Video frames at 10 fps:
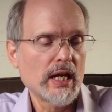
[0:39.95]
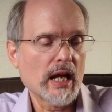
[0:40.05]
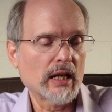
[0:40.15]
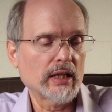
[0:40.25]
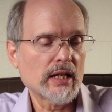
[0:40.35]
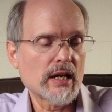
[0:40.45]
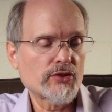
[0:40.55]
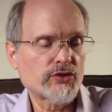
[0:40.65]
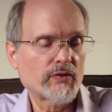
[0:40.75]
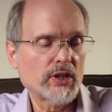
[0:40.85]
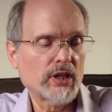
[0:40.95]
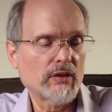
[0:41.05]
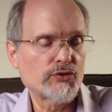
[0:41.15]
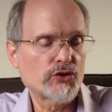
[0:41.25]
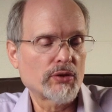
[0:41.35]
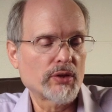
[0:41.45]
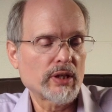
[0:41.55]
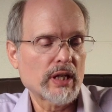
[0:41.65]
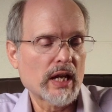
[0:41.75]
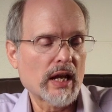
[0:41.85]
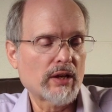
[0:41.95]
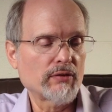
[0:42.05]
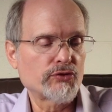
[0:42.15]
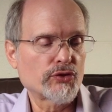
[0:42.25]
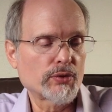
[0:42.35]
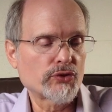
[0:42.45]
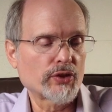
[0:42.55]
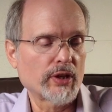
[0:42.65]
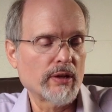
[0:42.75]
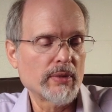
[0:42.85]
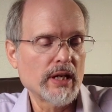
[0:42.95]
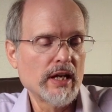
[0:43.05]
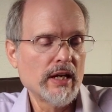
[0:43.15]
and in the house of the king of Judah and of Jerusalem,